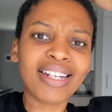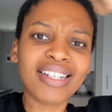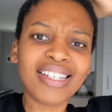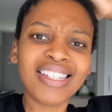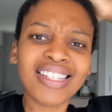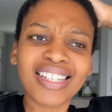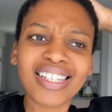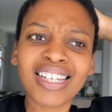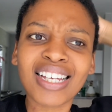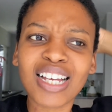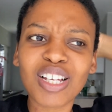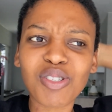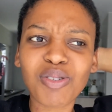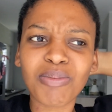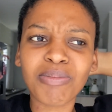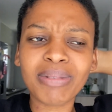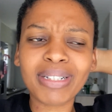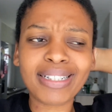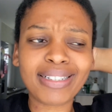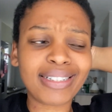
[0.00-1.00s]
inkinga
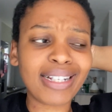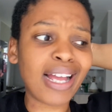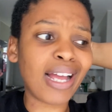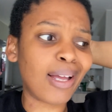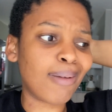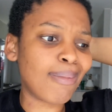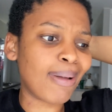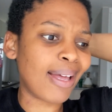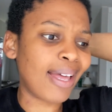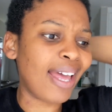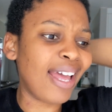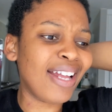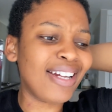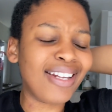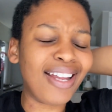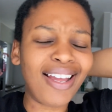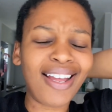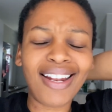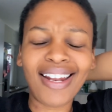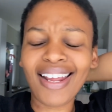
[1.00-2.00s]
zomhlaba,
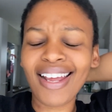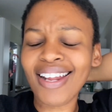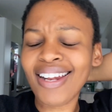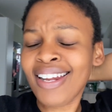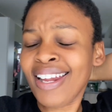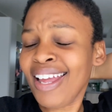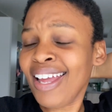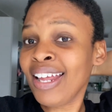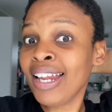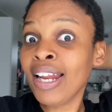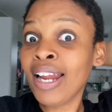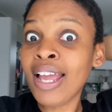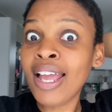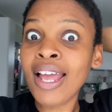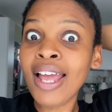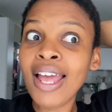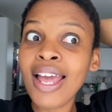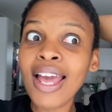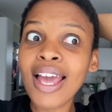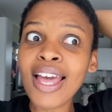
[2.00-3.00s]

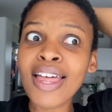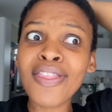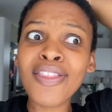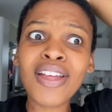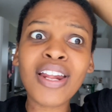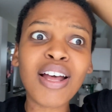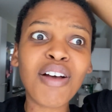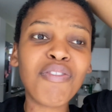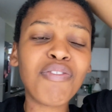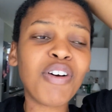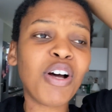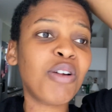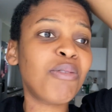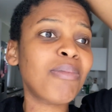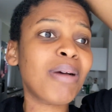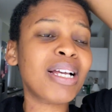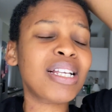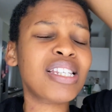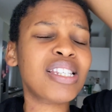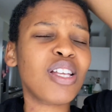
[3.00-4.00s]
and then I found
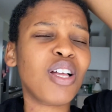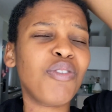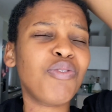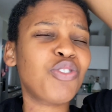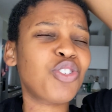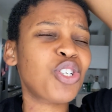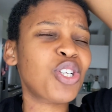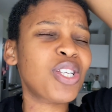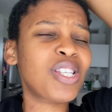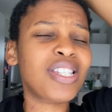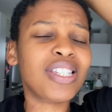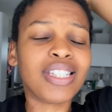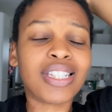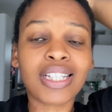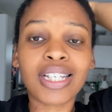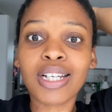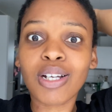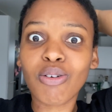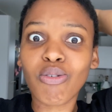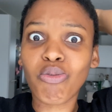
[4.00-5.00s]
myself just,
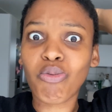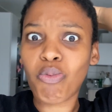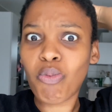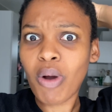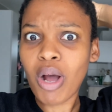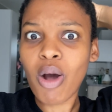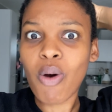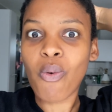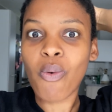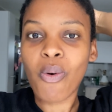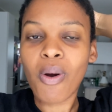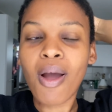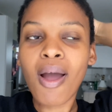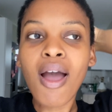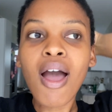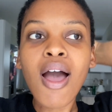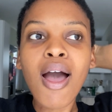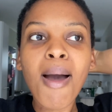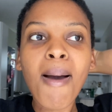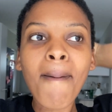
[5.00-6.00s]
wow.
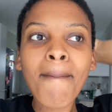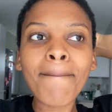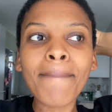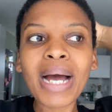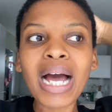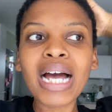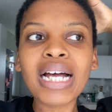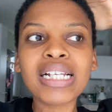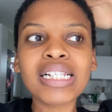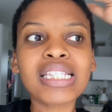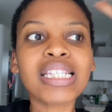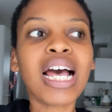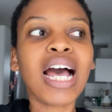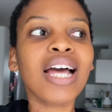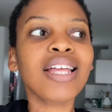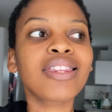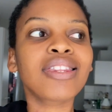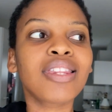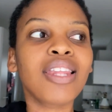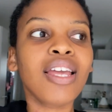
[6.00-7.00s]
But
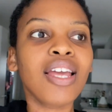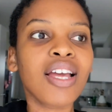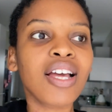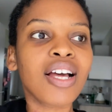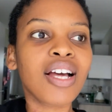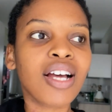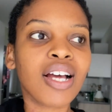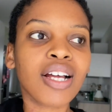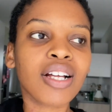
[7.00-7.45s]
I think